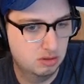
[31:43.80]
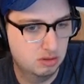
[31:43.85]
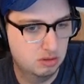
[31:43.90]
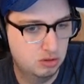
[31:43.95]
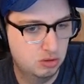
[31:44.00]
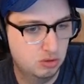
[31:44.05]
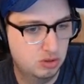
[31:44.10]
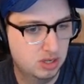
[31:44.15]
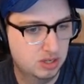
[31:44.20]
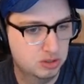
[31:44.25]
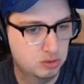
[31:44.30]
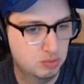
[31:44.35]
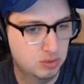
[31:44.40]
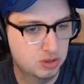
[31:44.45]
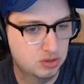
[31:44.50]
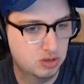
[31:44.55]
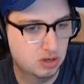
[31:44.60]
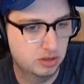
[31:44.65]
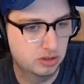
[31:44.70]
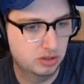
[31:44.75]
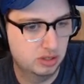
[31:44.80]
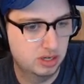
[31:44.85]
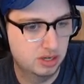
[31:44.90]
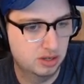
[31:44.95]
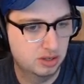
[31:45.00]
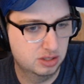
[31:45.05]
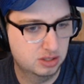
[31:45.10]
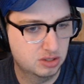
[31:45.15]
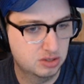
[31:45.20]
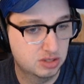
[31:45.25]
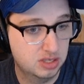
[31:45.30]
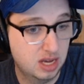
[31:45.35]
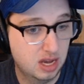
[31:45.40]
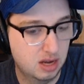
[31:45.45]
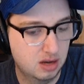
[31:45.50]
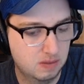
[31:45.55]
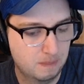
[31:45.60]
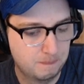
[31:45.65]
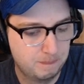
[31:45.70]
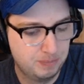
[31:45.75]
two things most other characters
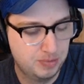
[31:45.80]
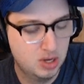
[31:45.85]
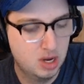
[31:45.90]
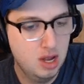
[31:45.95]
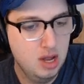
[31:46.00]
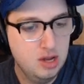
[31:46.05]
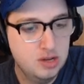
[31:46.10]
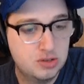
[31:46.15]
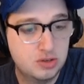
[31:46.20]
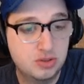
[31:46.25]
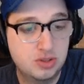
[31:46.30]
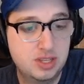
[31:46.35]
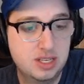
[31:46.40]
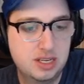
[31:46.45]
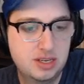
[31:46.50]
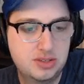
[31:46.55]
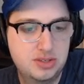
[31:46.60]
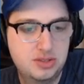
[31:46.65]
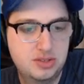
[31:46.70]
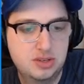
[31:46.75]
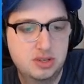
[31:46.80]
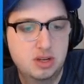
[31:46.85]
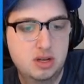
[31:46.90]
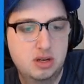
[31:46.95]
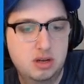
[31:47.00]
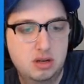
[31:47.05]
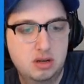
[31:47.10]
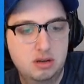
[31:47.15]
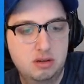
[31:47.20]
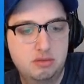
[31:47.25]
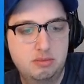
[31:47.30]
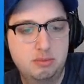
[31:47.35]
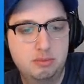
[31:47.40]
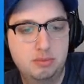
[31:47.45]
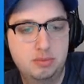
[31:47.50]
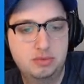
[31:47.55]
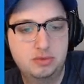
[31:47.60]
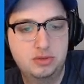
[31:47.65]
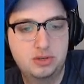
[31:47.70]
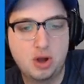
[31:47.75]
can't. So this
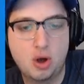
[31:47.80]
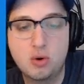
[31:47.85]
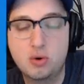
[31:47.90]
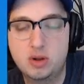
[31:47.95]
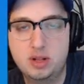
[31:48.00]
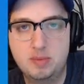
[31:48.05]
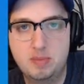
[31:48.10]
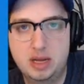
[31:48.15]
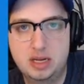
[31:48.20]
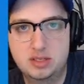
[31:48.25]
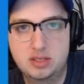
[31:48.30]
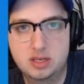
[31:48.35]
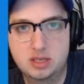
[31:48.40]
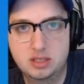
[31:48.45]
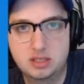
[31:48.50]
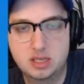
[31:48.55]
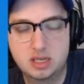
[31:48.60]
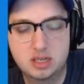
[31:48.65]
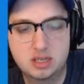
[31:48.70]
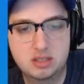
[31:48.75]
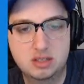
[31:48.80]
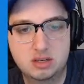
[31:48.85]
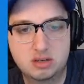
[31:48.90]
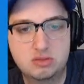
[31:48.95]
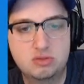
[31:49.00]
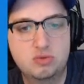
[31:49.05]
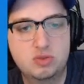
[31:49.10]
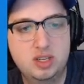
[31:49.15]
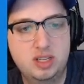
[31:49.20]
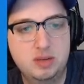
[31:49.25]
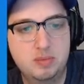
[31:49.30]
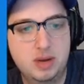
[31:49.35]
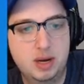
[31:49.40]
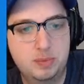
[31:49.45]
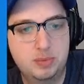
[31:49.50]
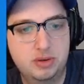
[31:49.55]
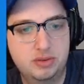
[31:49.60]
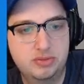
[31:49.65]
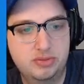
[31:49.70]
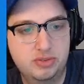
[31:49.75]
totally makes sense and is really my
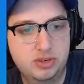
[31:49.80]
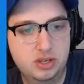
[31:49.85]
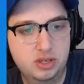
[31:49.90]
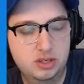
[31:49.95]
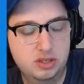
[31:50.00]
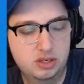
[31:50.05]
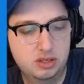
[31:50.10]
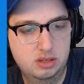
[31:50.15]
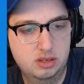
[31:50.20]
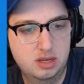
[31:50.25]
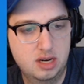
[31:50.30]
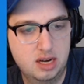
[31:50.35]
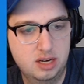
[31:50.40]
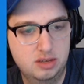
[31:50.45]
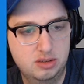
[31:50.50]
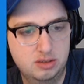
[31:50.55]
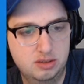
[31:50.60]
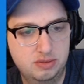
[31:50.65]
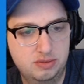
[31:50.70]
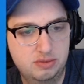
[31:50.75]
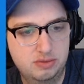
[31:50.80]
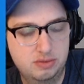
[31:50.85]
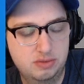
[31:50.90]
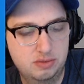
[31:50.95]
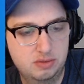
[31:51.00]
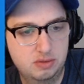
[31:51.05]
preferred kind of